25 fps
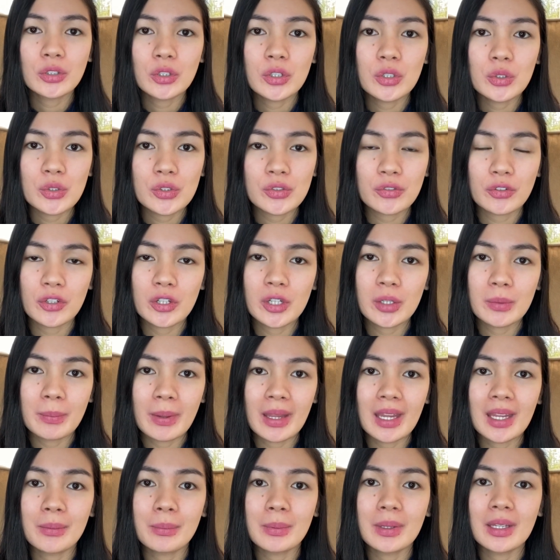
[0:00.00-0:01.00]
to use for your
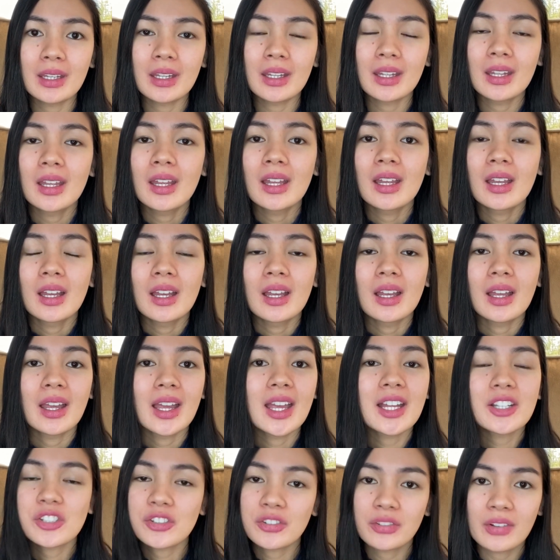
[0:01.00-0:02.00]
baby,
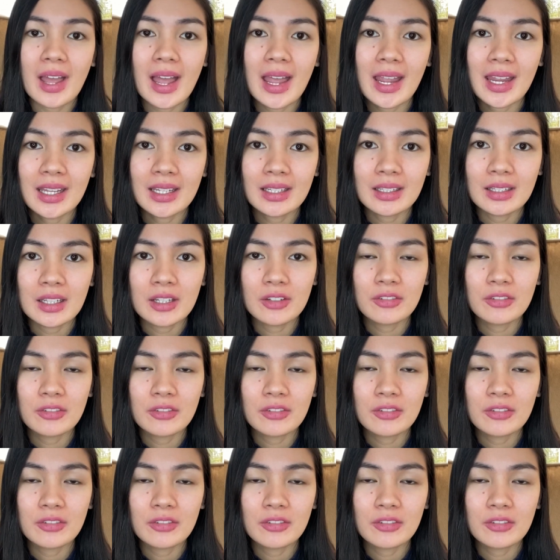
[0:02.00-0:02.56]
it's fine.